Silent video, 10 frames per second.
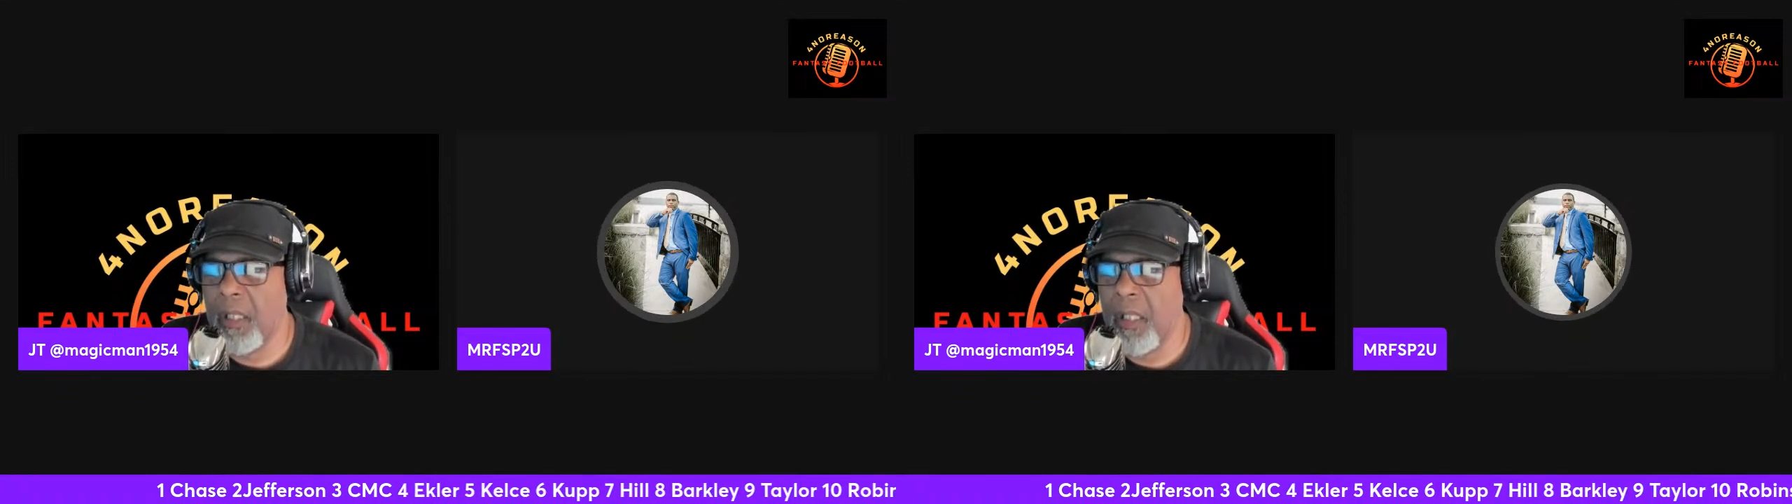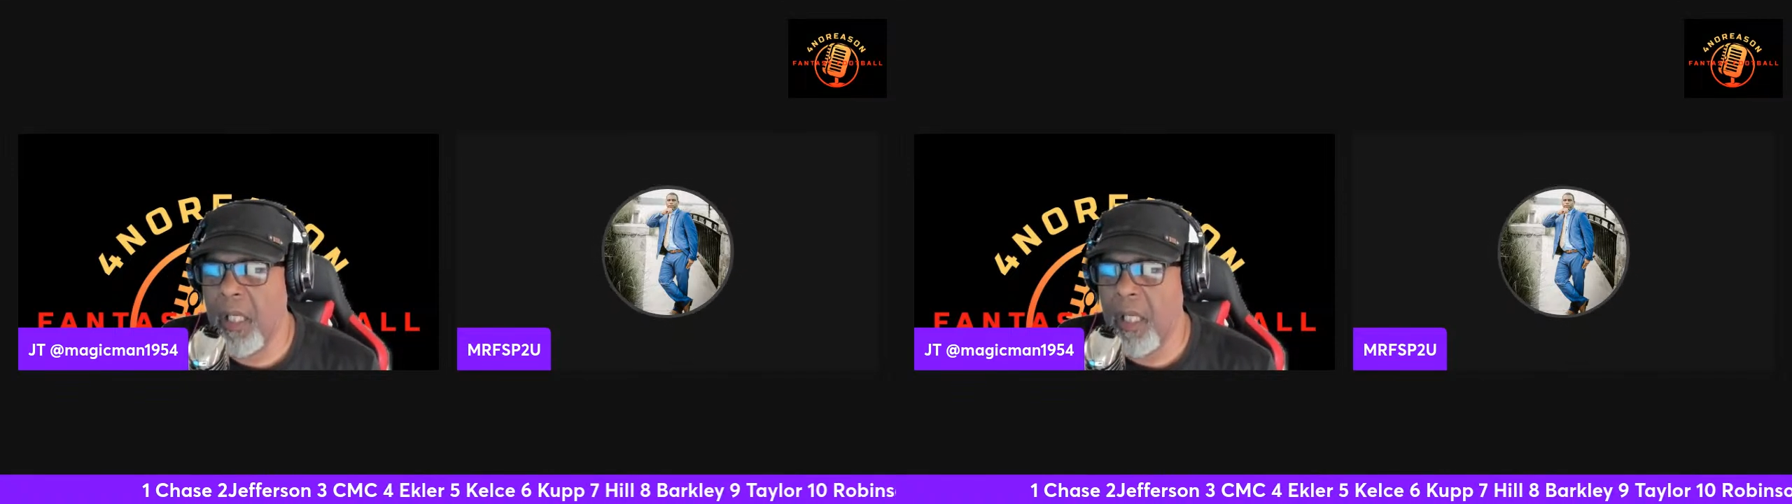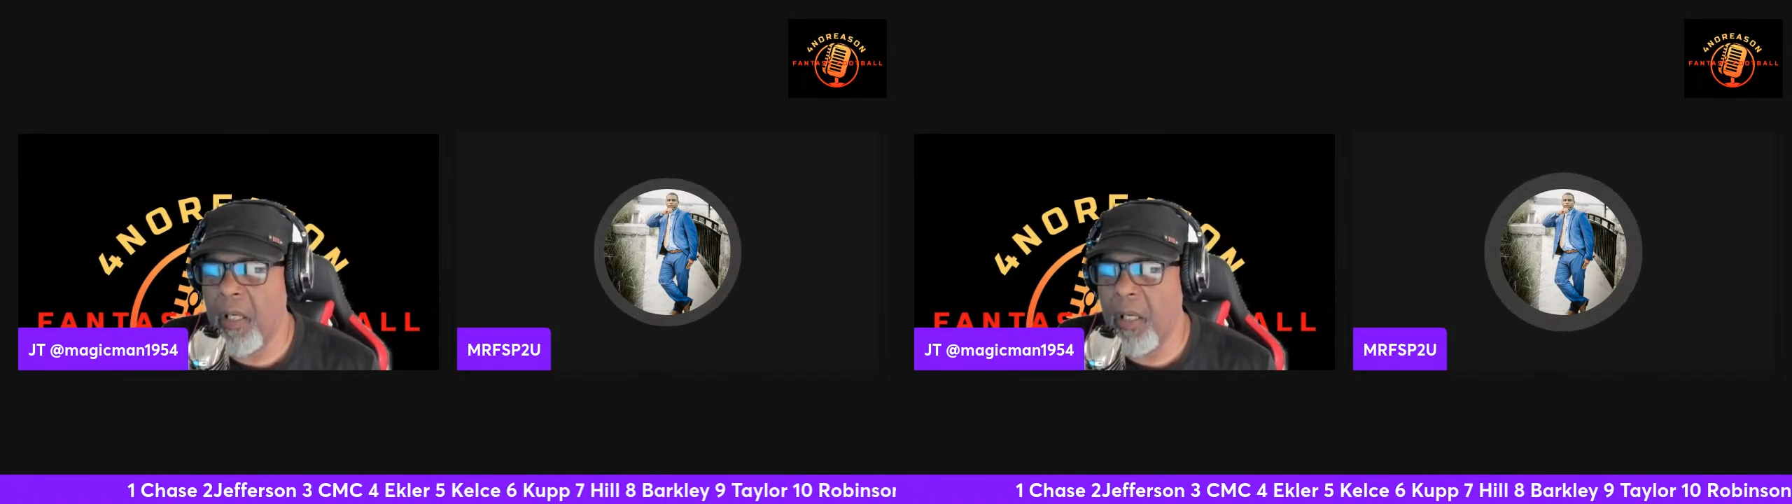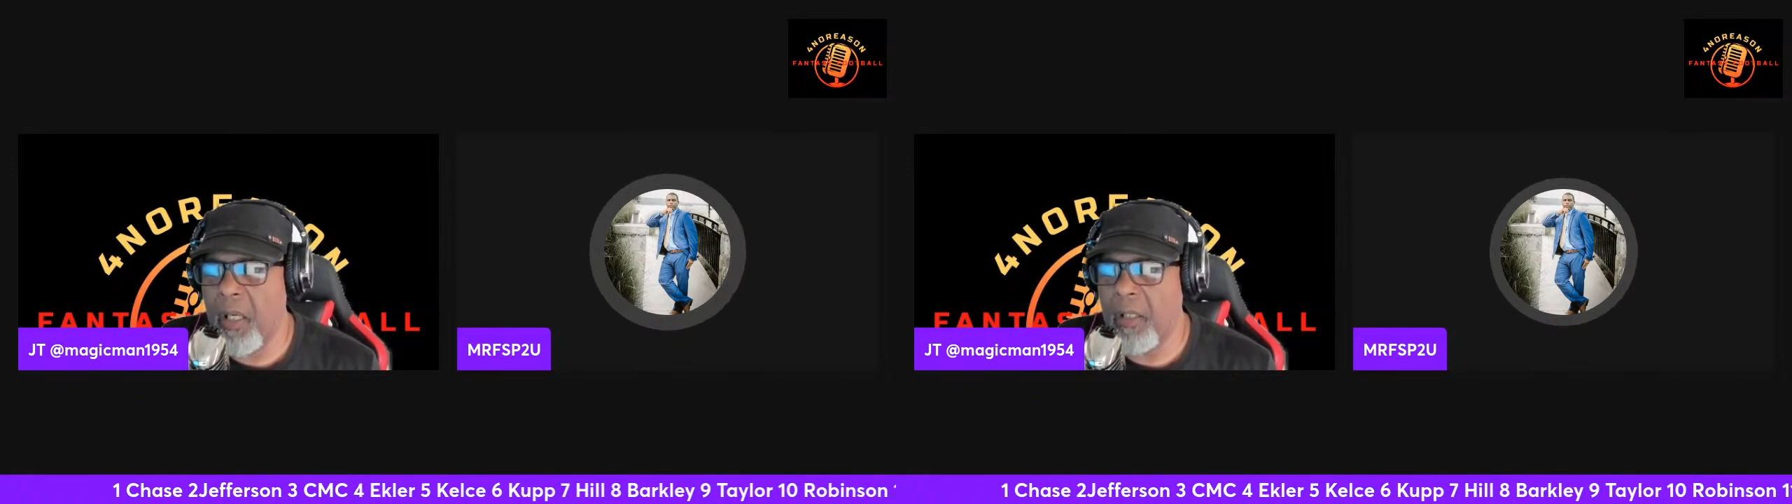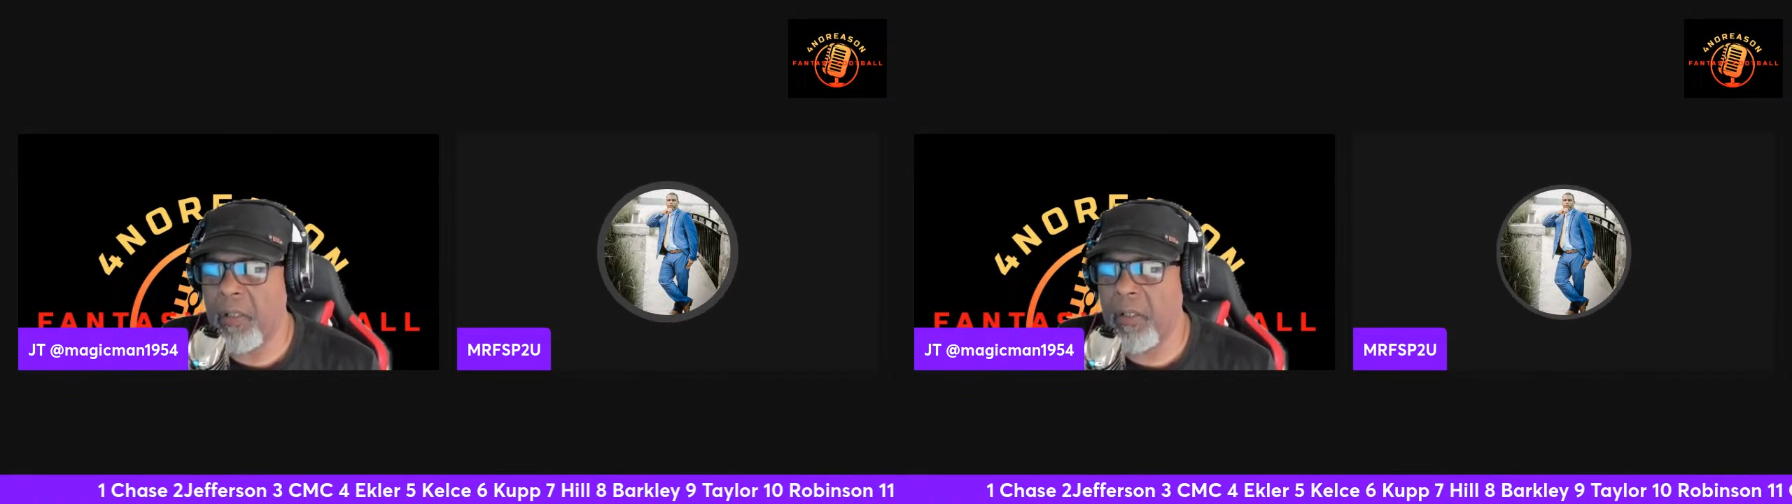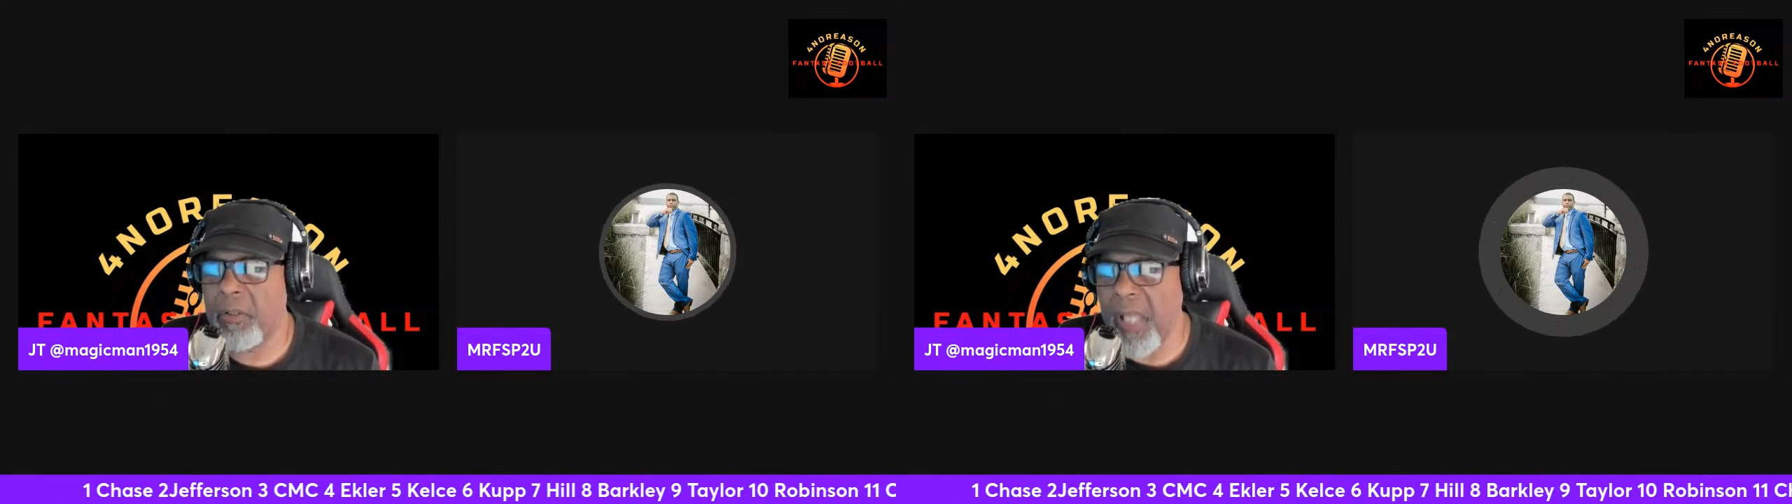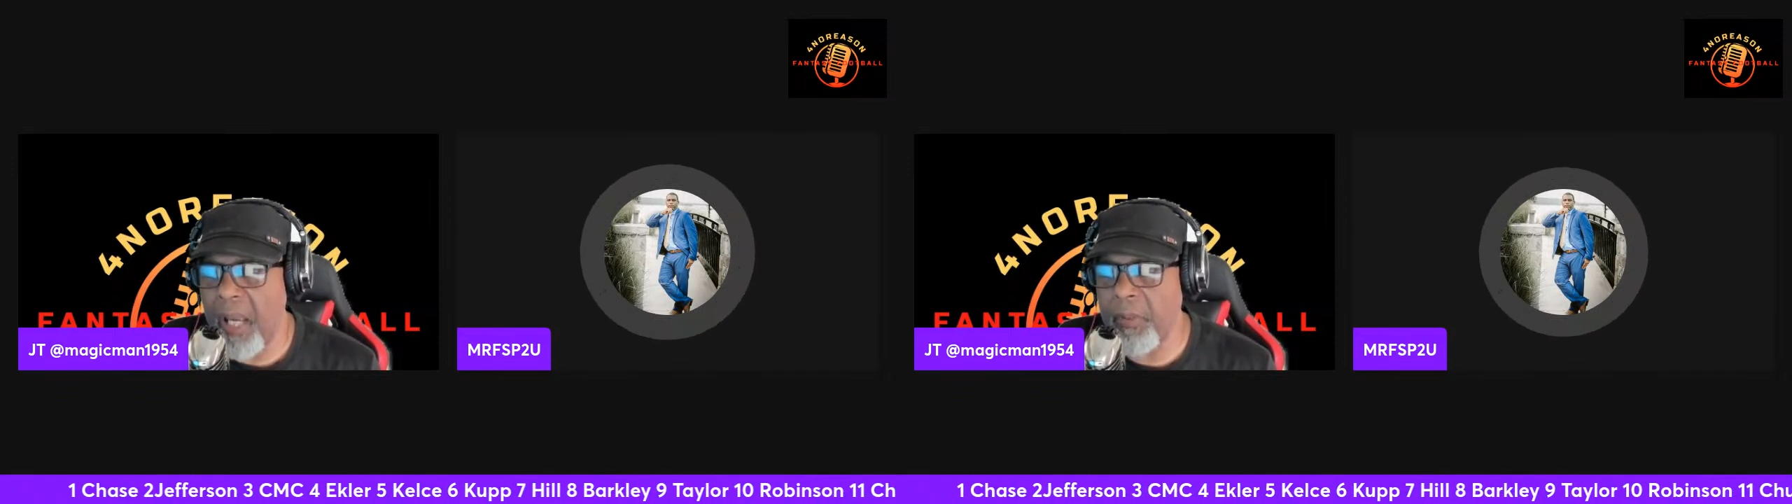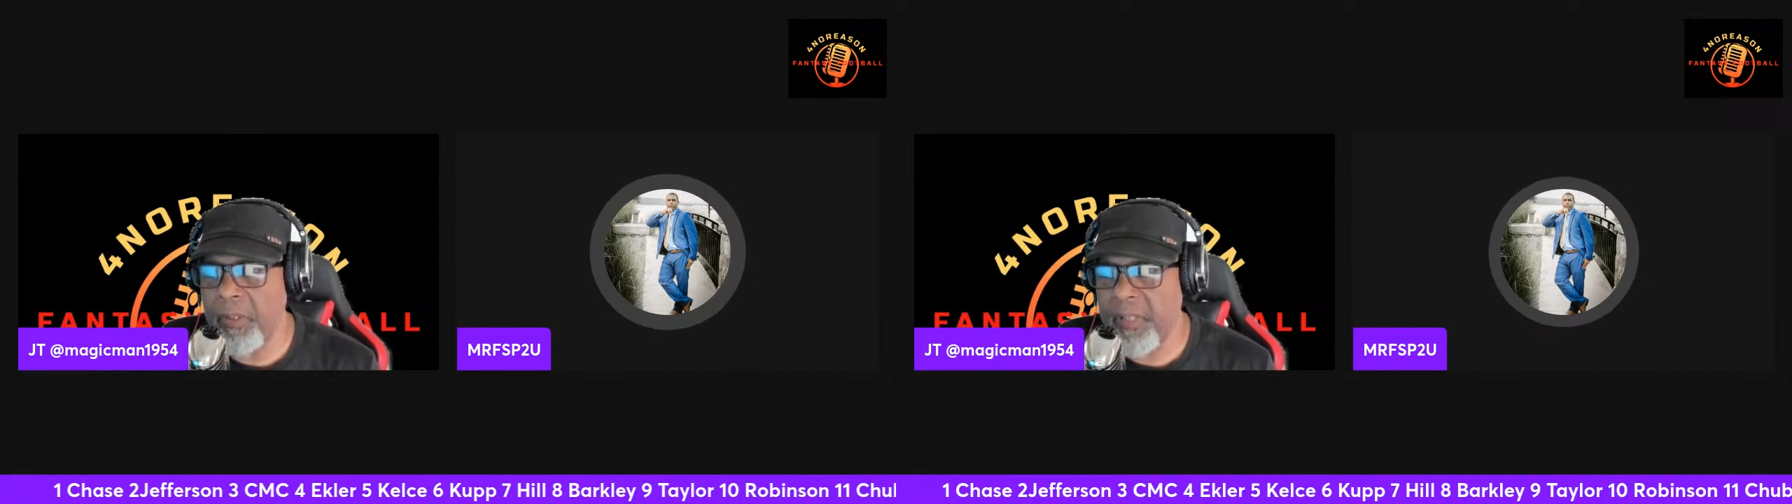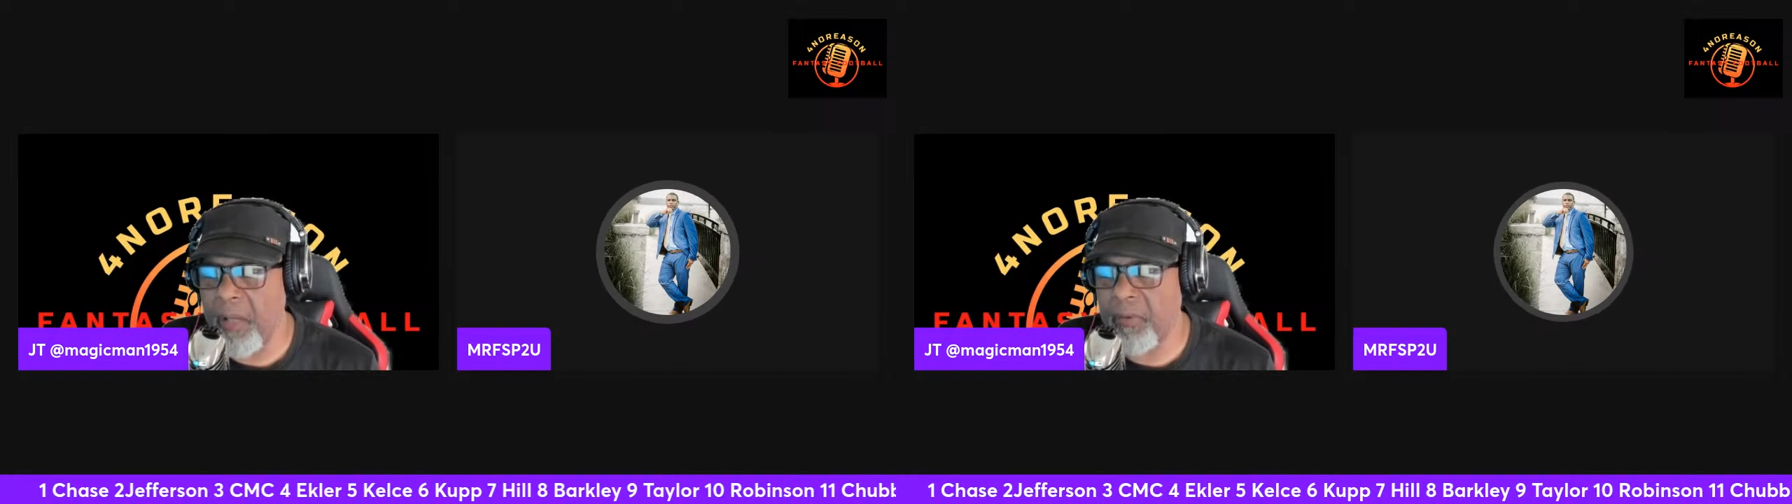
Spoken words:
to the house. Devontae Adams does the